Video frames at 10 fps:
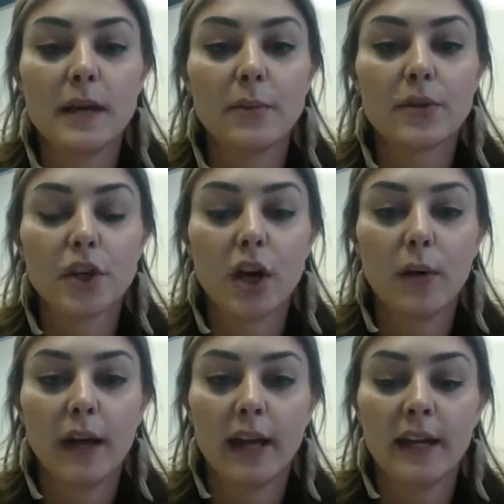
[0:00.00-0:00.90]
And you should be
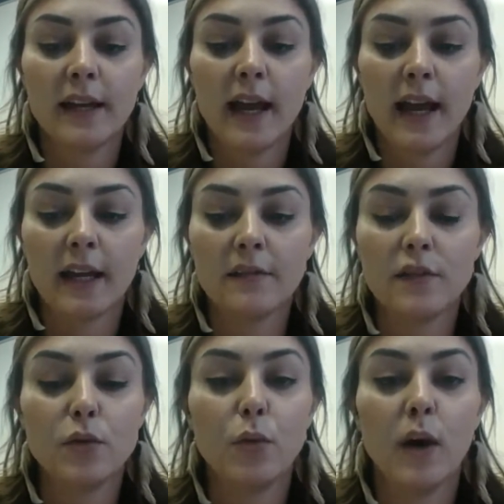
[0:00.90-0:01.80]
able to go in
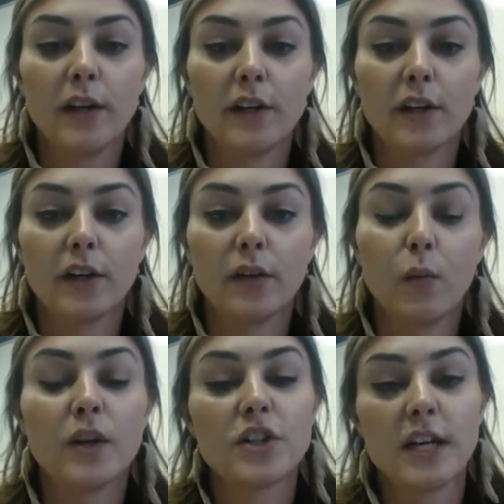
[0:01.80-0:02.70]
and view
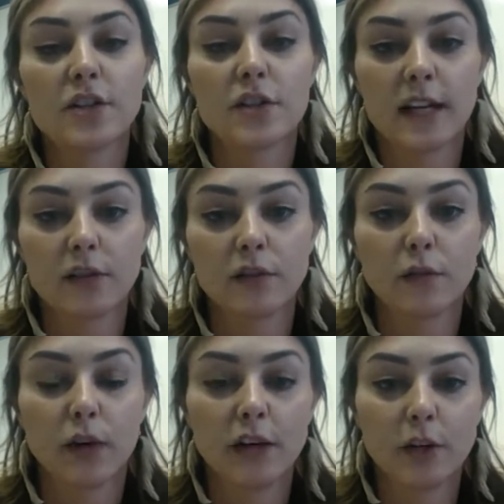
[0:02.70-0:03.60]
which days you're
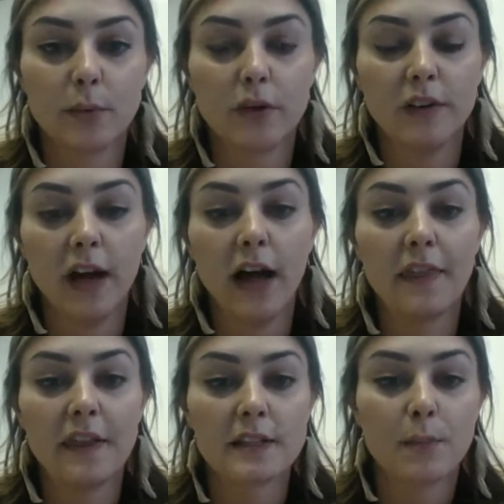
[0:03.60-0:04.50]
scheduled for in your
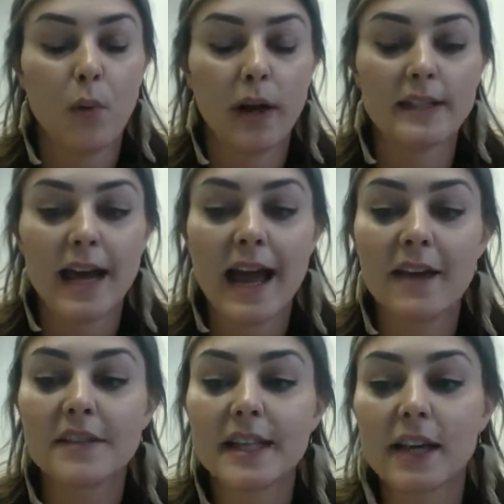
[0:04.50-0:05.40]
profile at this point.
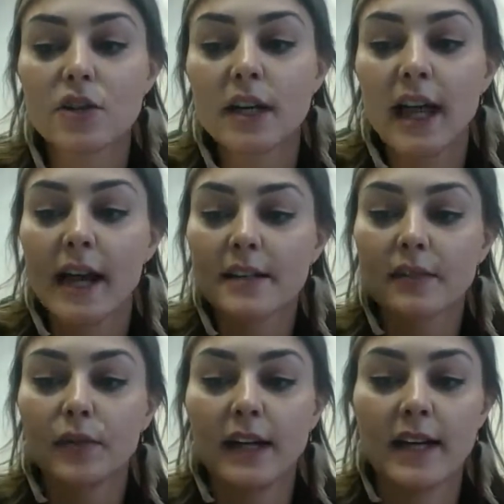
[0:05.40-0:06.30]
I have scheduling
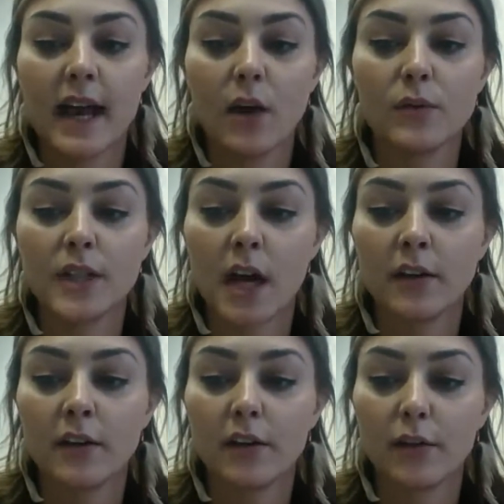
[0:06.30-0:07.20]
as of right now
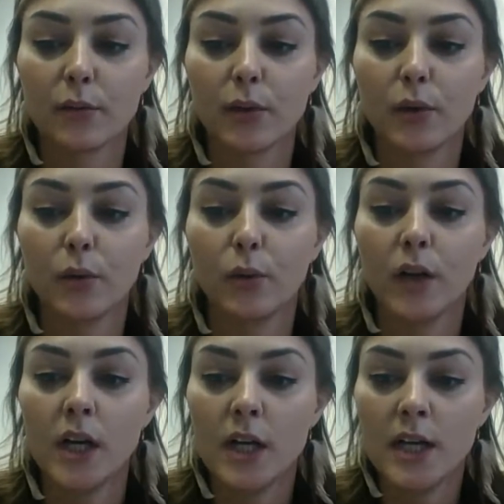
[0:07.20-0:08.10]
done
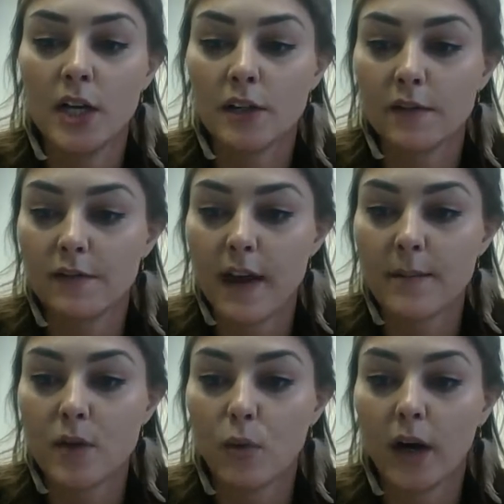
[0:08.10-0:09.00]
through
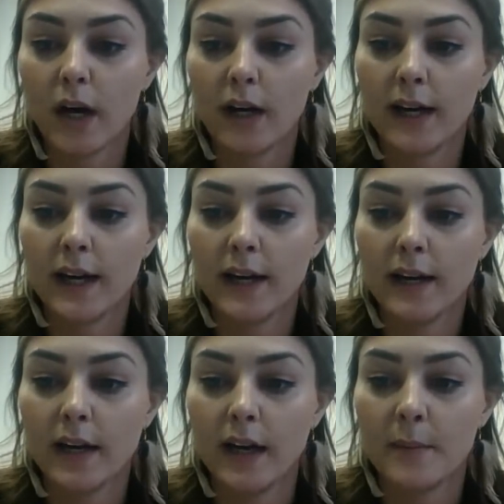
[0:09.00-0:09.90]

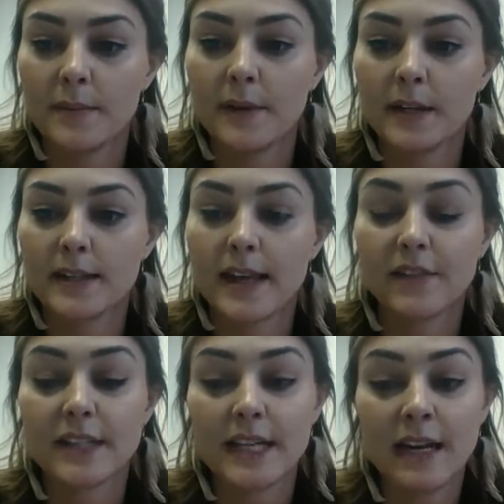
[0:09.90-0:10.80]
February
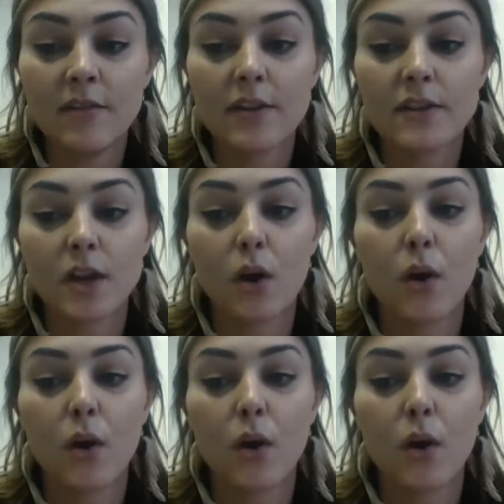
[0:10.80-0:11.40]
17th.